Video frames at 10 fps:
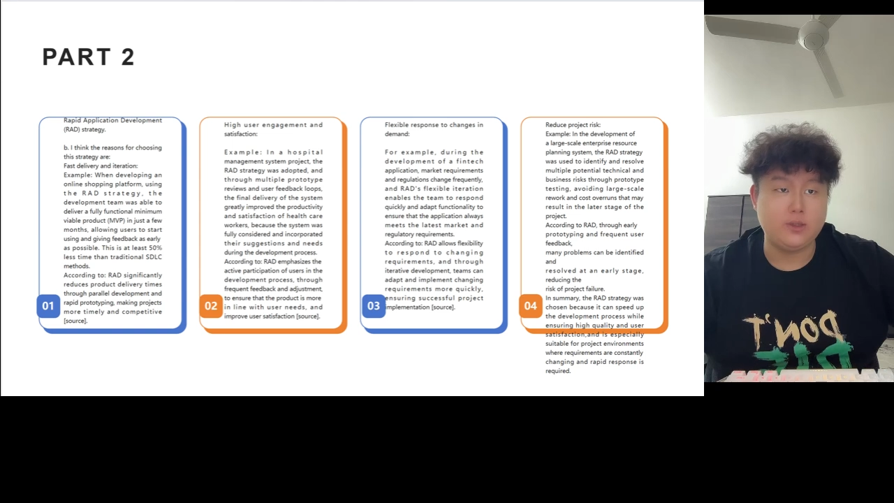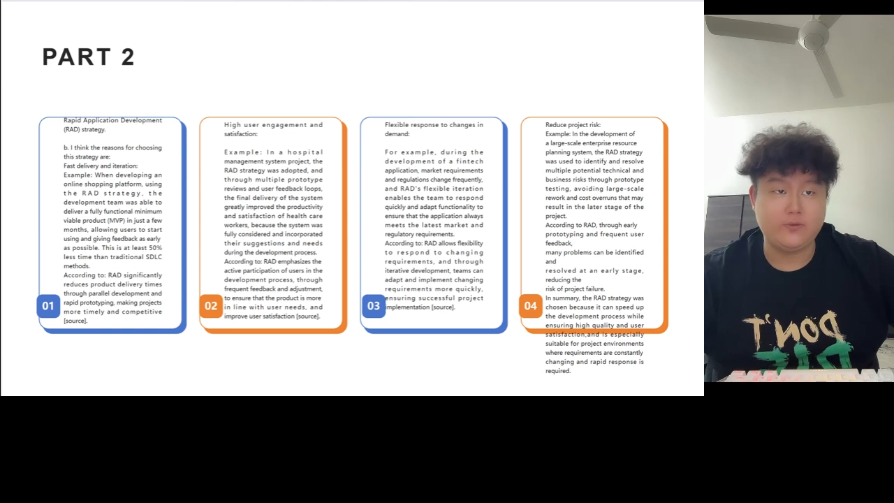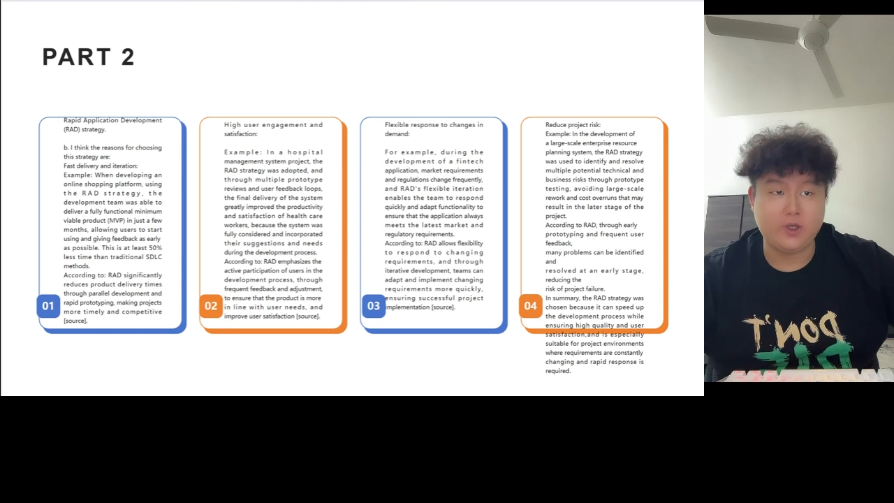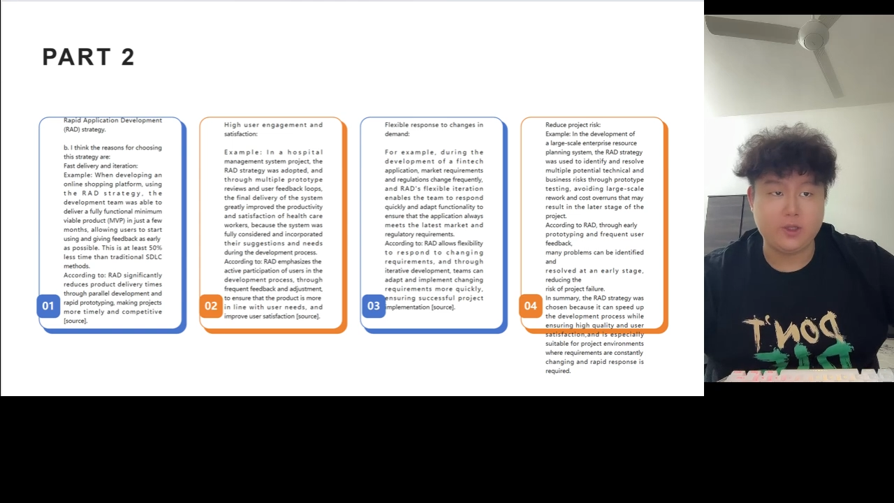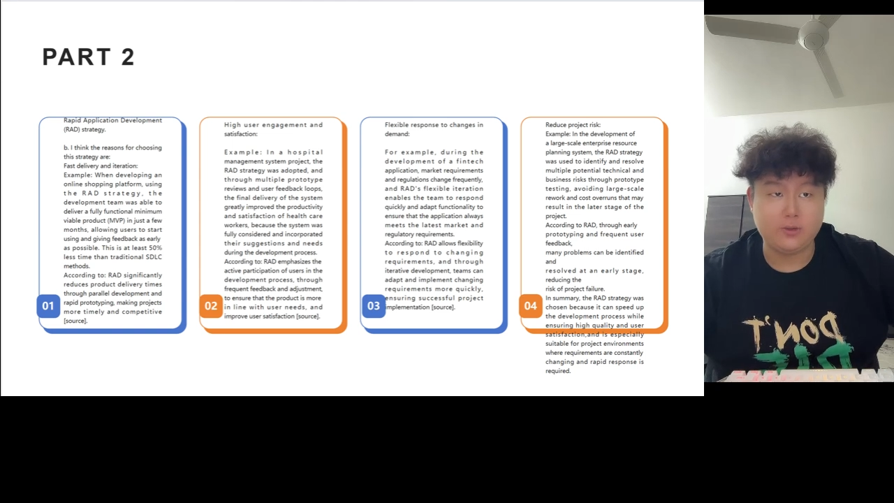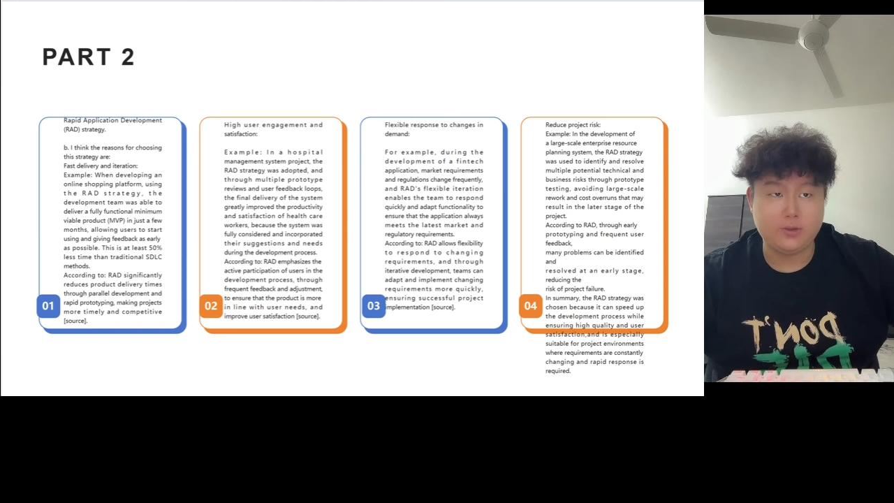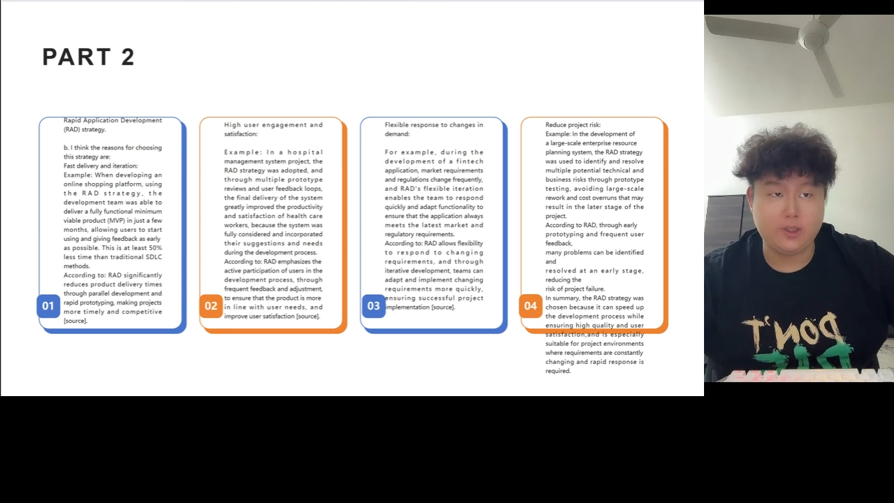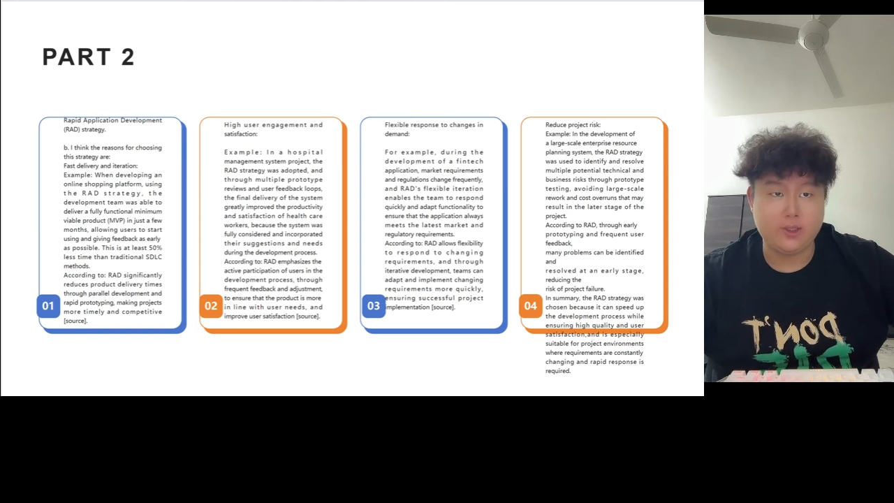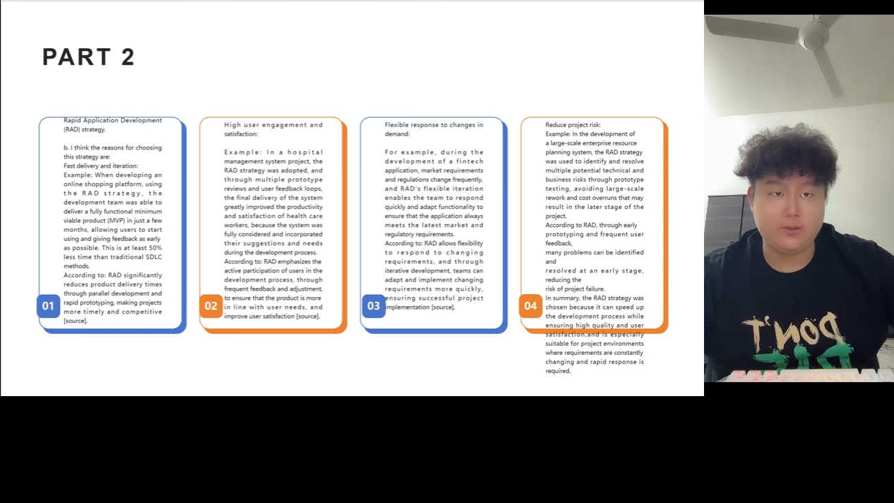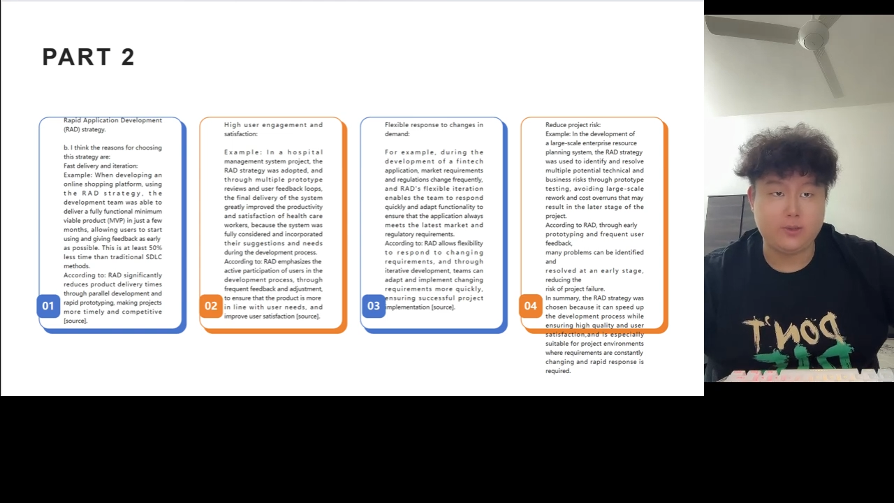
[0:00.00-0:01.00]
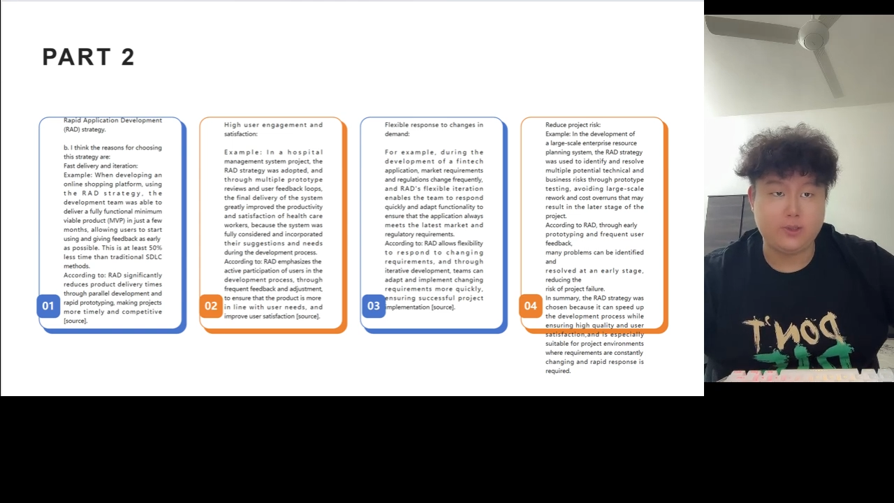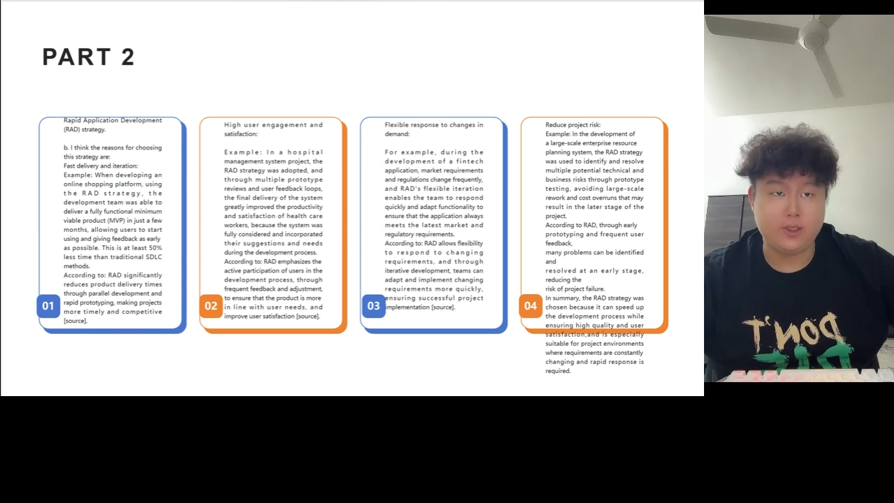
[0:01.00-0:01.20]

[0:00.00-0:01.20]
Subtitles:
final delivery